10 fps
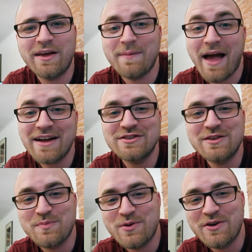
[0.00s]
game,
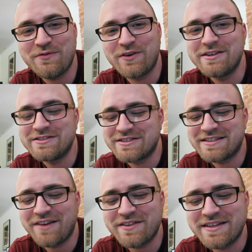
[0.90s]
actually actually pretty fun. You should
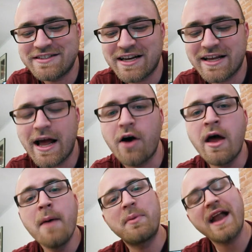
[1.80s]
definitely check it out.
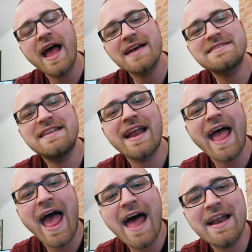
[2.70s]
But it has
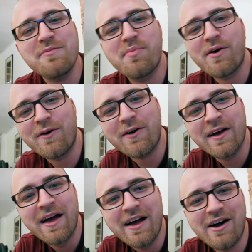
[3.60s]
that added
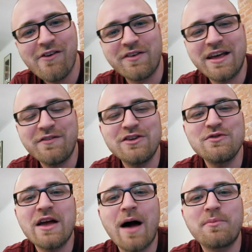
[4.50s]
perk of giving
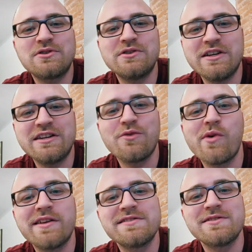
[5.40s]
you the opportunity to
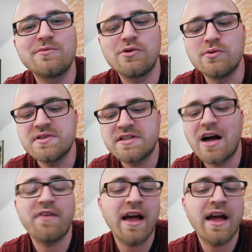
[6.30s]
win some cool stuff.